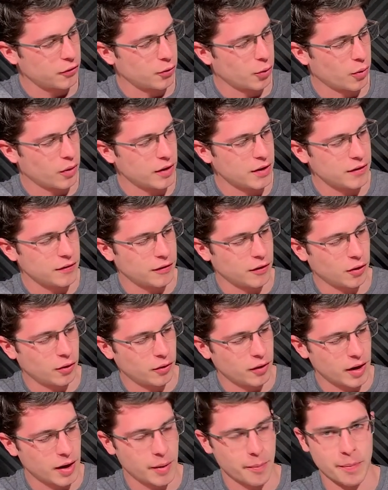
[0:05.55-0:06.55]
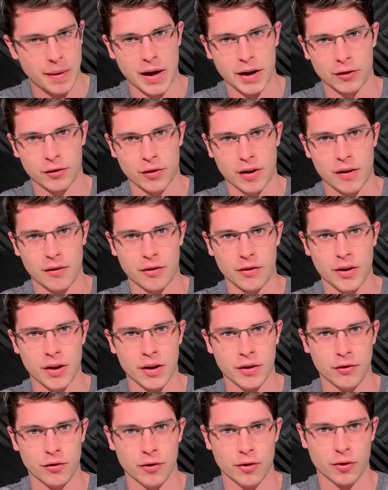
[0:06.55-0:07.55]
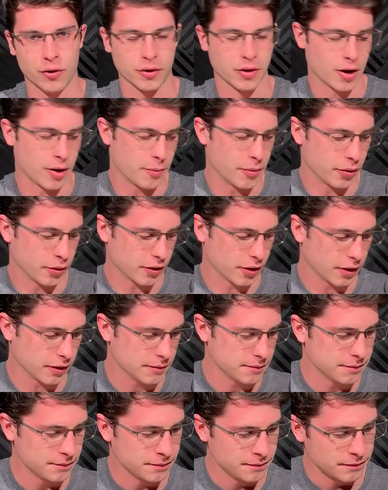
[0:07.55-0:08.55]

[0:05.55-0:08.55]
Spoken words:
20-volt impact driver and drill combo kit.